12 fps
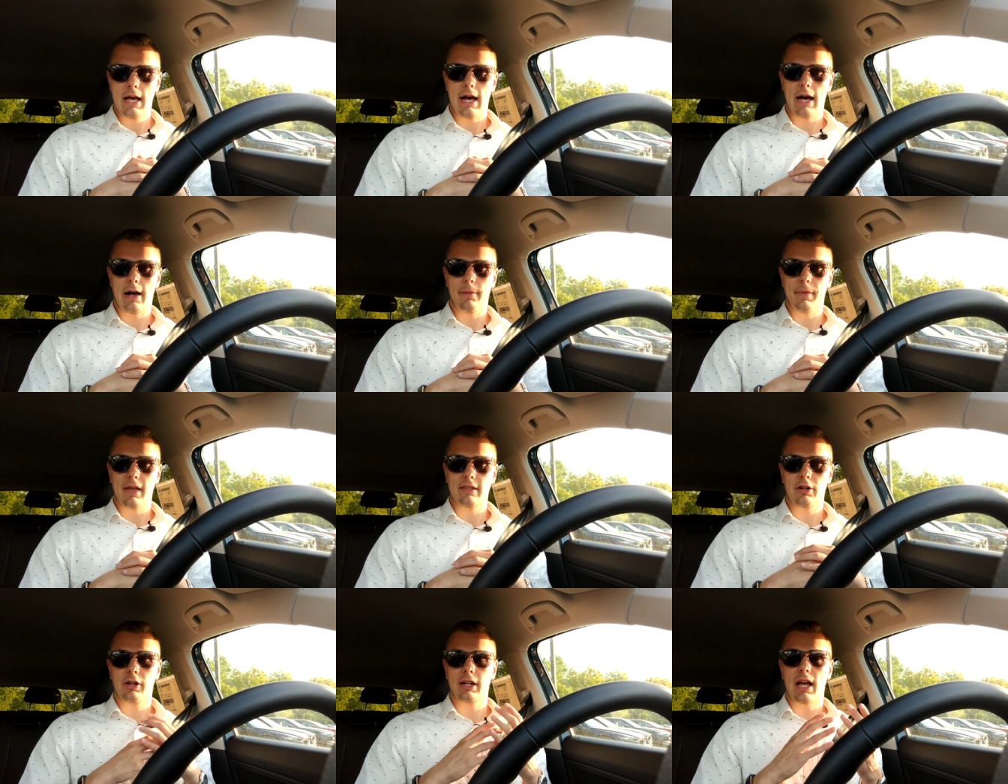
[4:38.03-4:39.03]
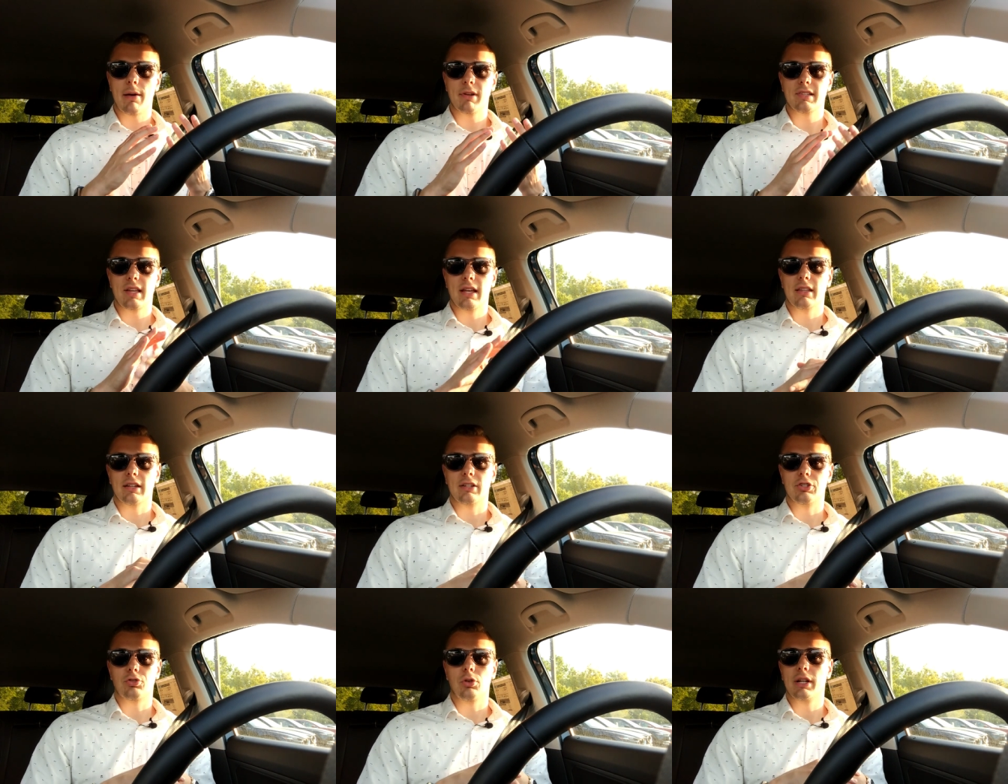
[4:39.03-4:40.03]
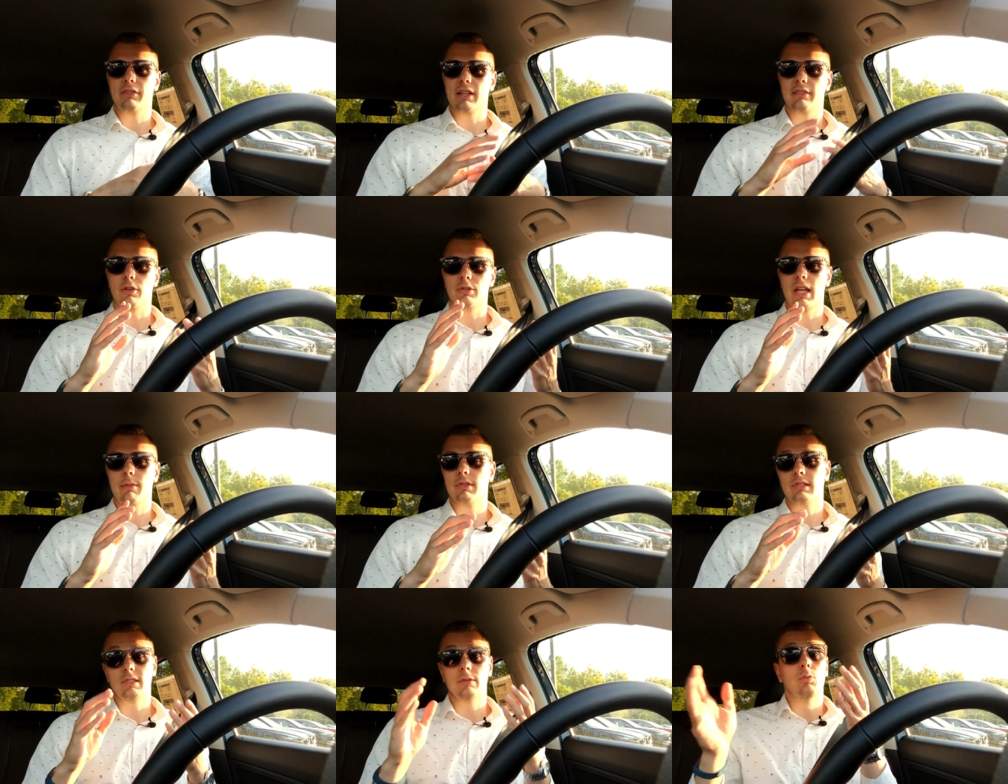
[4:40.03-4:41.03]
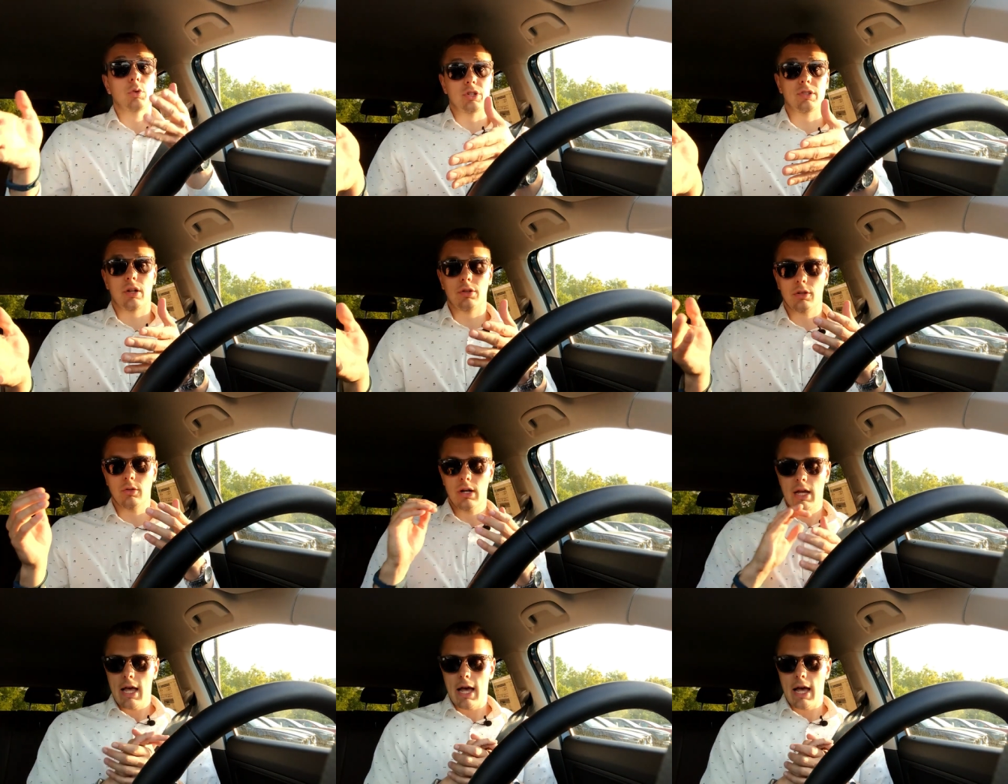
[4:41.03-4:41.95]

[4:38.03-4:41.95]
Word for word: Um, and the ergonomics and the controlling of the infotainment system, which is all new,